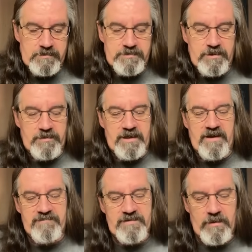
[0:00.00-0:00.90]
Duty
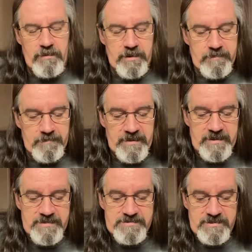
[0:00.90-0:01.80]
of the court. It
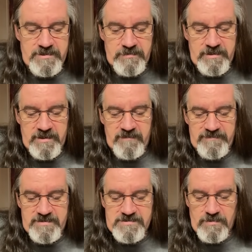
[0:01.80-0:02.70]
is the duty of
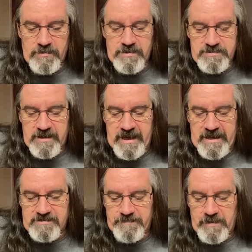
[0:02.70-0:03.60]
this court to
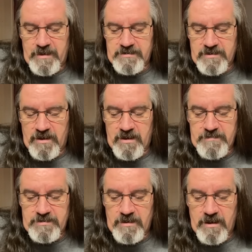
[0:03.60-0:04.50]
act upon
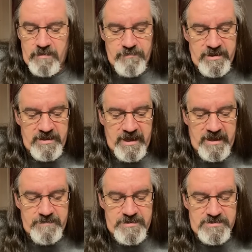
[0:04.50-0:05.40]
common law writ of
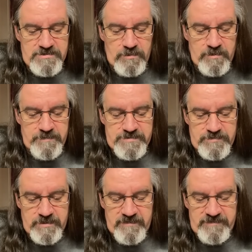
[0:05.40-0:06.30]
habeas corpus,
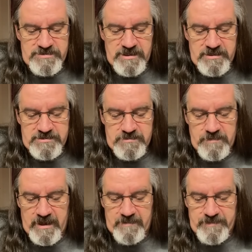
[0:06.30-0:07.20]
writ of injunction
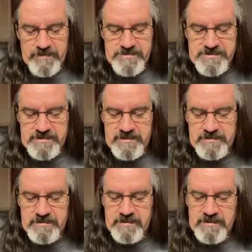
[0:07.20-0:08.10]
by a person
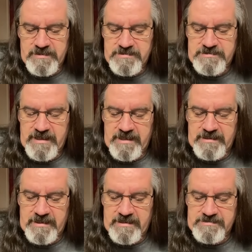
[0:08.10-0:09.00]
in state
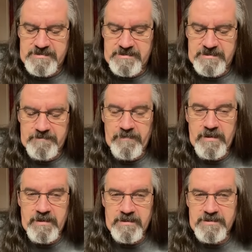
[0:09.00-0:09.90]
custody.
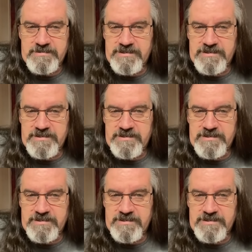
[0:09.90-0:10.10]
Because